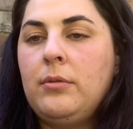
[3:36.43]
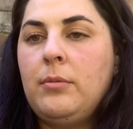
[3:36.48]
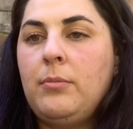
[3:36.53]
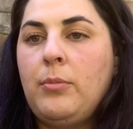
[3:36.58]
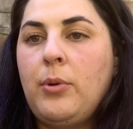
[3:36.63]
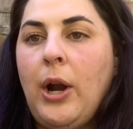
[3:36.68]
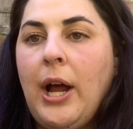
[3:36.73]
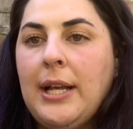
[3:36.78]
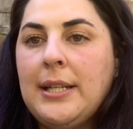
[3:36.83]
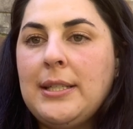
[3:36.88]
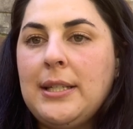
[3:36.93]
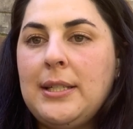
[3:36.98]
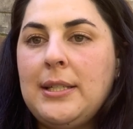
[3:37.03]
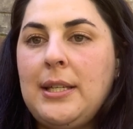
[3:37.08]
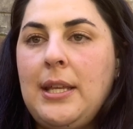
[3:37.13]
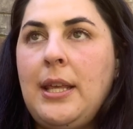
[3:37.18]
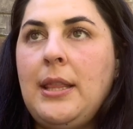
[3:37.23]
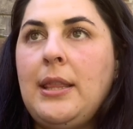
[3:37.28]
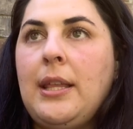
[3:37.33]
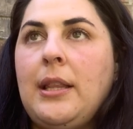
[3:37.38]

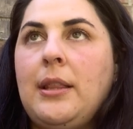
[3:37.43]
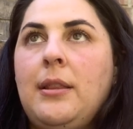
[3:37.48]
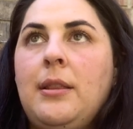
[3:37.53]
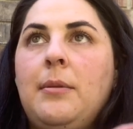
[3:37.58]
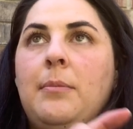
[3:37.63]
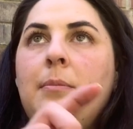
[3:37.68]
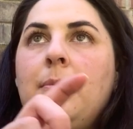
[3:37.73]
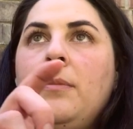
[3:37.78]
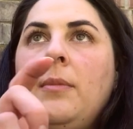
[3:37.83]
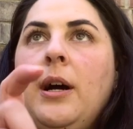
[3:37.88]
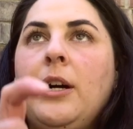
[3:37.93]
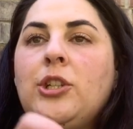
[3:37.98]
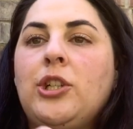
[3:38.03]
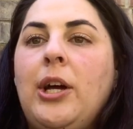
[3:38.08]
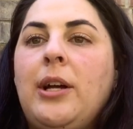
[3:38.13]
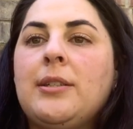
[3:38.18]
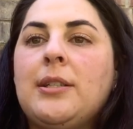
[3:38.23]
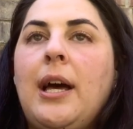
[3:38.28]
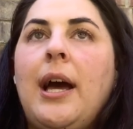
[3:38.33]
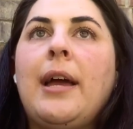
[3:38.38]
processing that a
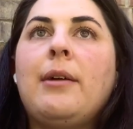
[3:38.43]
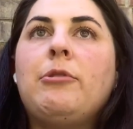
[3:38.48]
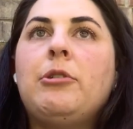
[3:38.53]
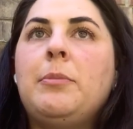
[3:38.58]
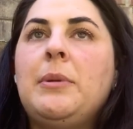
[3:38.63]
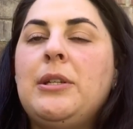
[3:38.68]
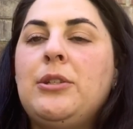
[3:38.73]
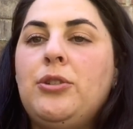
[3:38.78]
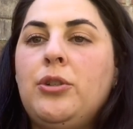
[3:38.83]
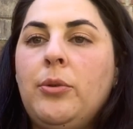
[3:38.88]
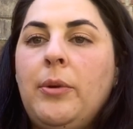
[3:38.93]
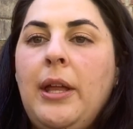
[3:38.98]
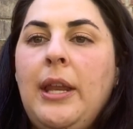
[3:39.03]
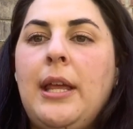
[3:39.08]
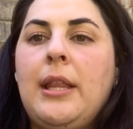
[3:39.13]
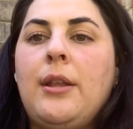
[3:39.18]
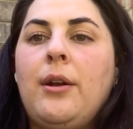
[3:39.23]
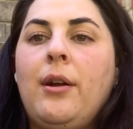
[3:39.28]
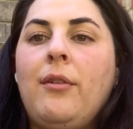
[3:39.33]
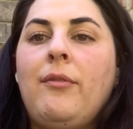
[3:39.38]
child's eye would be doing
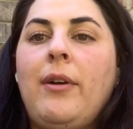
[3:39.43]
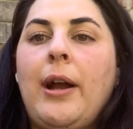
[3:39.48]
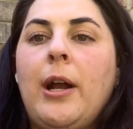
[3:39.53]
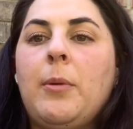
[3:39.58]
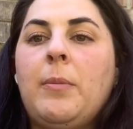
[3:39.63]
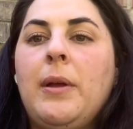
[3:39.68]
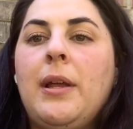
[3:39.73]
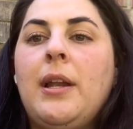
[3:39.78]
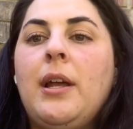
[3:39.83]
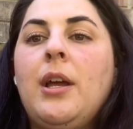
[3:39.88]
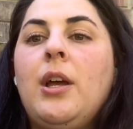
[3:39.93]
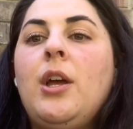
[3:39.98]
in their environment